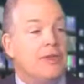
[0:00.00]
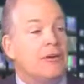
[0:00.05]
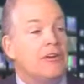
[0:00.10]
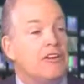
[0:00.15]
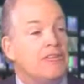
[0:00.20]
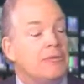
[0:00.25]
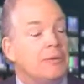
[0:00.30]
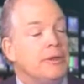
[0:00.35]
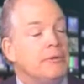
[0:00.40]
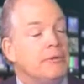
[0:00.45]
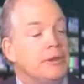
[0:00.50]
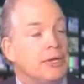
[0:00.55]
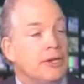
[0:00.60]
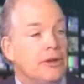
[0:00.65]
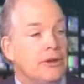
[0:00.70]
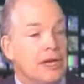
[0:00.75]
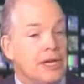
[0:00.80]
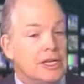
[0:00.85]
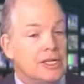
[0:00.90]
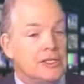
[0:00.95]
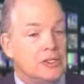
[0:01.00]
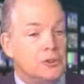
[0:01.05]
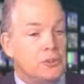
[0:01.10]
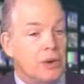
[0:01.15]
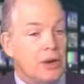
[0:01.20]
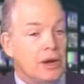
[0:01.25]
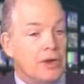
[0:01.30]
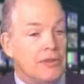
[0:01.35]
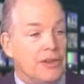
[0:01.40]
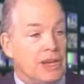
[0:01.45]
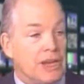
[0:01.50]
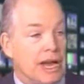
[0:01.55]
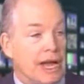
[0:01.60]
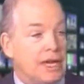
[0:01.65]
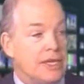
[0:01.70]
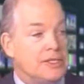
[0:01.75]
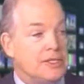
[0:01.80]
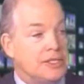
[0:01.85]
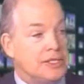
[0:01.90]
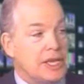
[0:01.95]
There have been periods where the
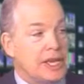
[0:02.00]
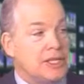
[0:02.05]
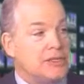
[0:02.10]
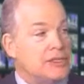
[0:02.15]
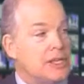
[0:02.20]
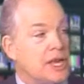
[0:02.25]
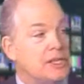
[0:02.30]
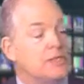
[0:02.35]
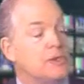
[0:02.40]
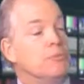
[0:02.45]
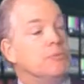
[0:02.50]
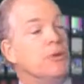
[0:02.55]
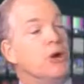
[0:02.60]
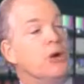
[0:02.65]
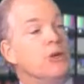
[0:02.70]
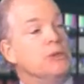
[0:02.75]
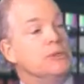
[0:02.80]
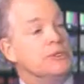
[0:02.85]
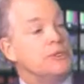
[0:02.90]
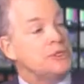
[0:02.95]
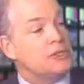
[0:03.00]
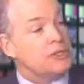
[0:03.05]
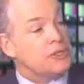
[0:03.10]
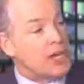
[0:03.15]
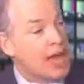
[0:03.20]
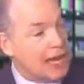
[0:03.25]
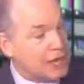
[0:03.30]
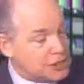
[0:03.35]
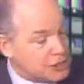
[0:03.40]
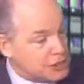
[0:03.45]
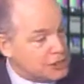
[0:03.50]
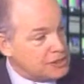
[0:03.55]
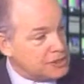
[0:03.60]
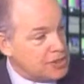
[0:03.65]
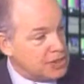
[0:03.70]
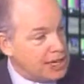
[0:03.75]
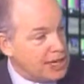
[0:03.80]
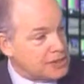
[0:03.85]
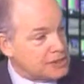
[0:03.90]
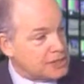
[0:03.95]
United States has imposed
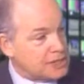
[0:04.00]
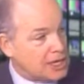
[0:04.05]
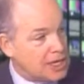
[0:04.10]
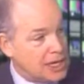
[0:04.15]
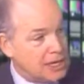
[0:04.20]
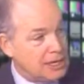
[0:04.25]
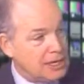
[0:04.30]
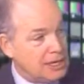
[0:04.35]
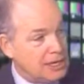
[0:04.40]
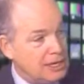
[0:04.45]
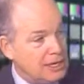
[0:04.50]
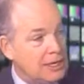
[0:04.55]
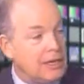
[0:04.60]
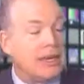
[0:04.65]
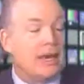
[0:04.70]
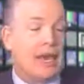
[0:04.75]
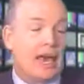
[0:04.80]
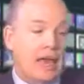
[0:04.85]
sanctions against Haiti,